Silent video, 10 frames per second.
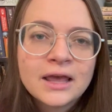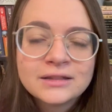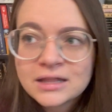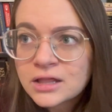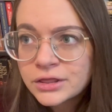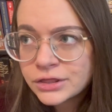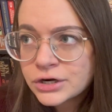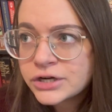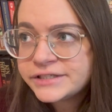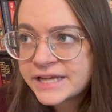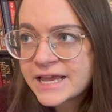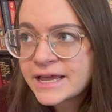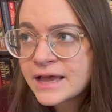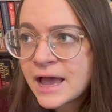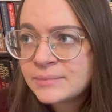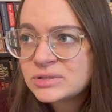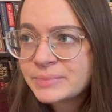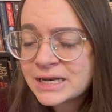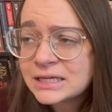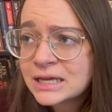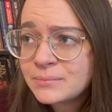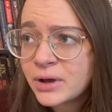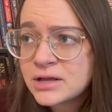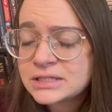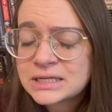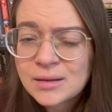And then the third day I'm spending in Boston,